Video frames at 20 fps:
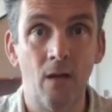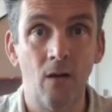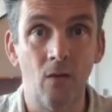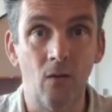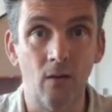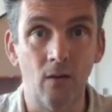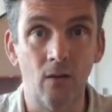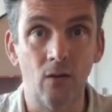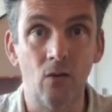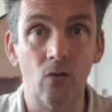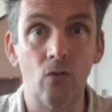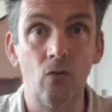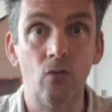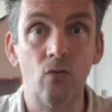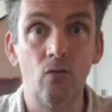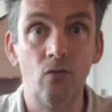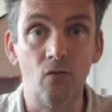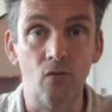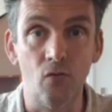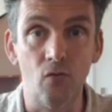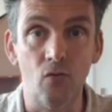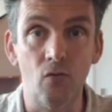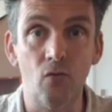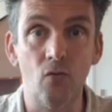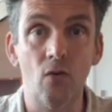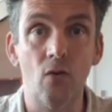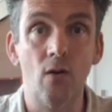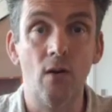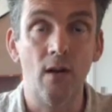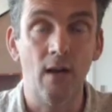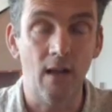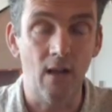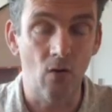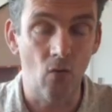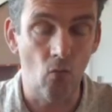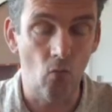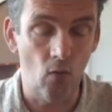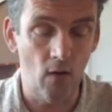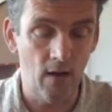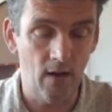1, 2, here
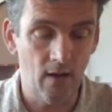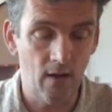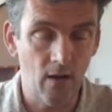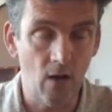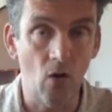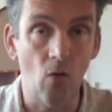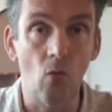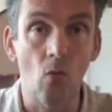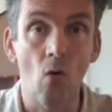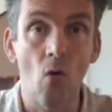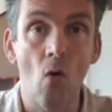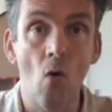we go.